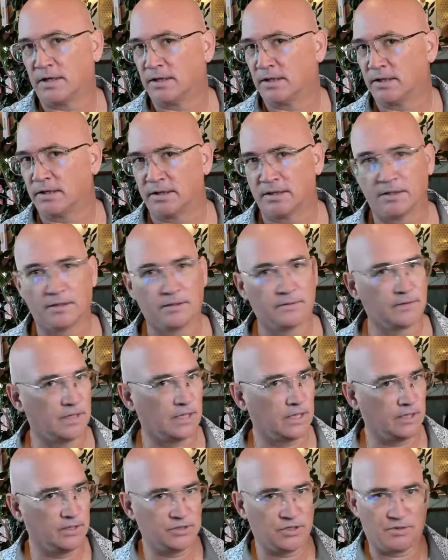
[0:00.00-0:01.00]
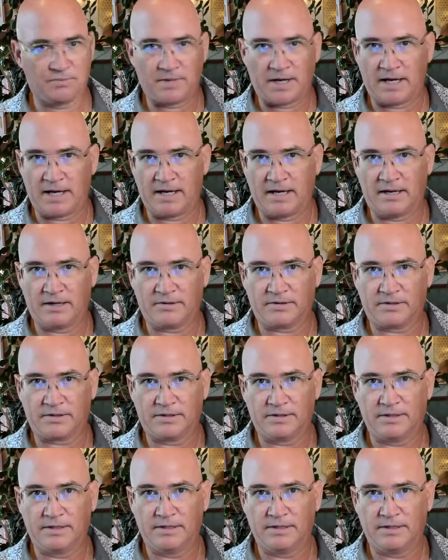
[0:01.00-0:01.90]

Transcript: are on your path,